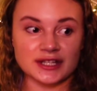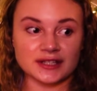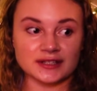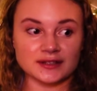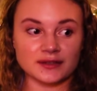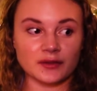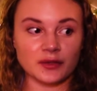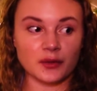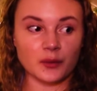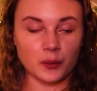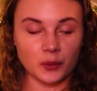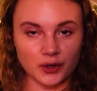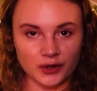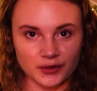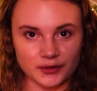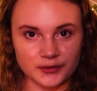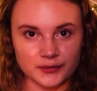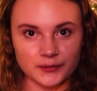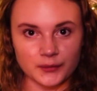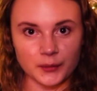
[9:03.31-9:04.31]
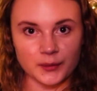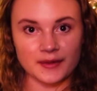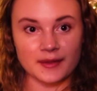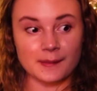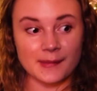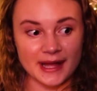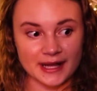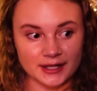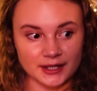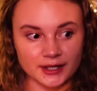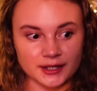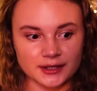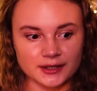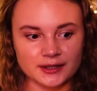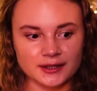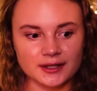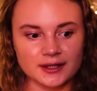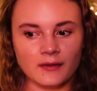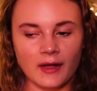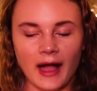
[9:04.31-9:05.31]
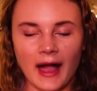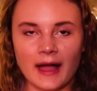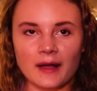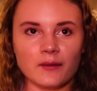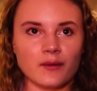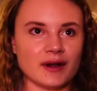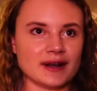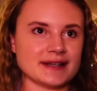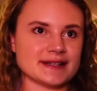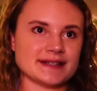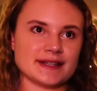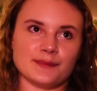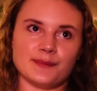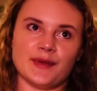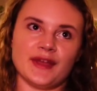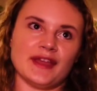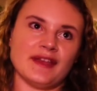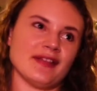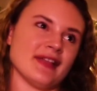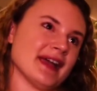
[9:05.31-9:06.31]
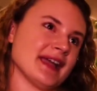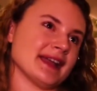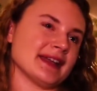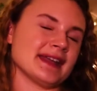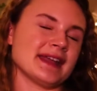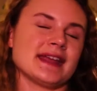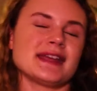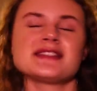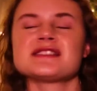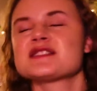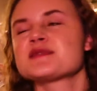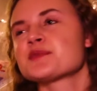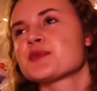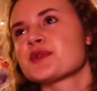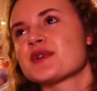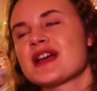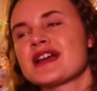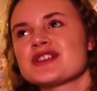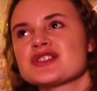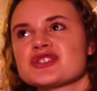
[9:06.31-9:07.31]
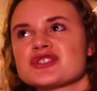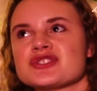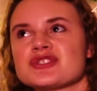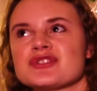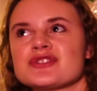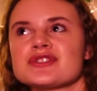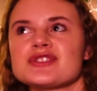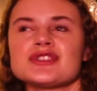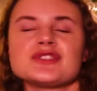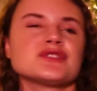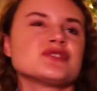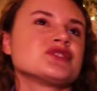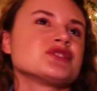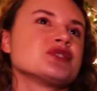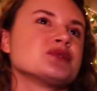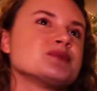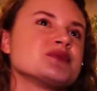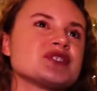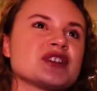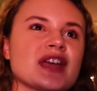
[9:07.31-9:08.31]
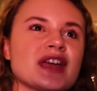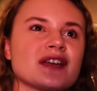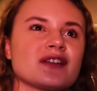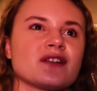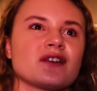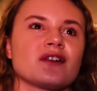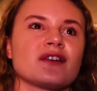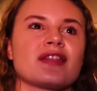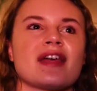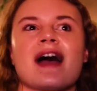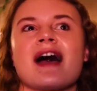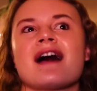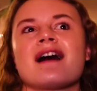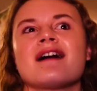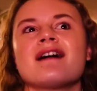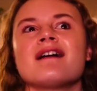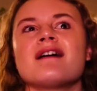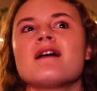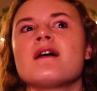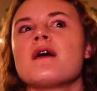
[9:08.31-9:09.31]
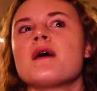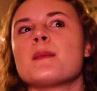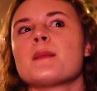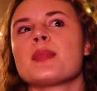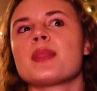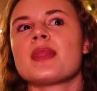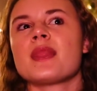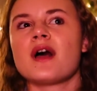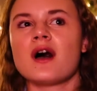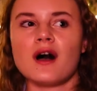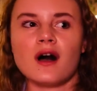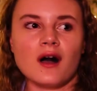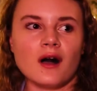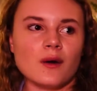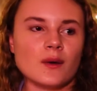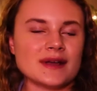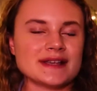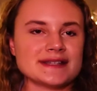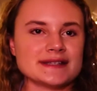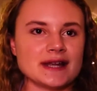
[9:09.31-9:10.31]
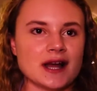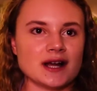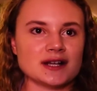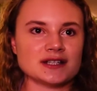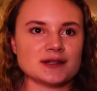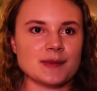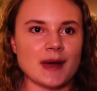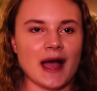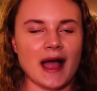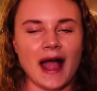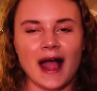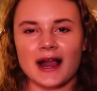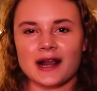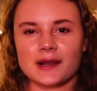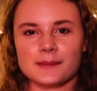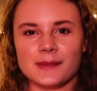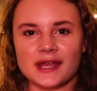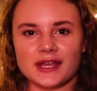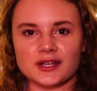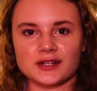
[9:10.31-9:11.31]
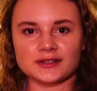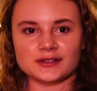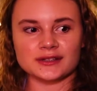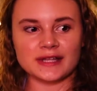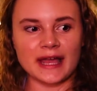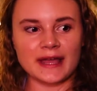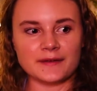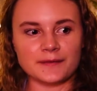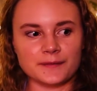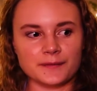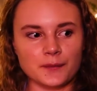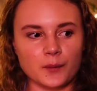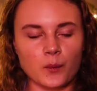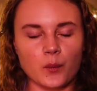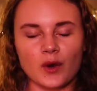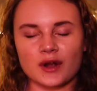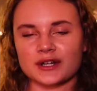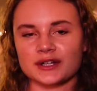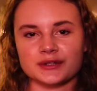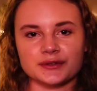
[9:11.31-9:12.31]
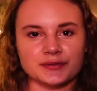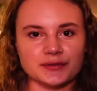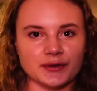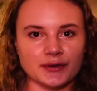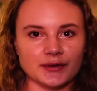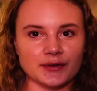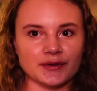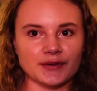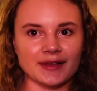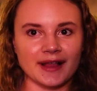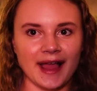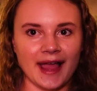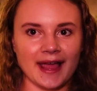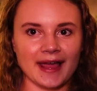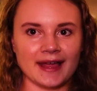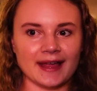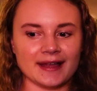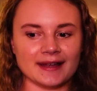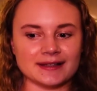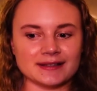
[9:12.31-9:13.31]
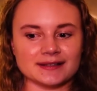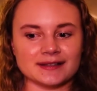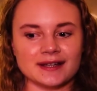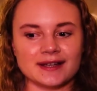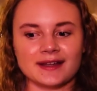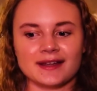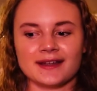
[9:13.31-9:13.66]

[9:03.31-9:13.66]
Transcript: in the world for the better. I wanted to be like an inspirational YouTube channel that always talked about how to make your life wonderful and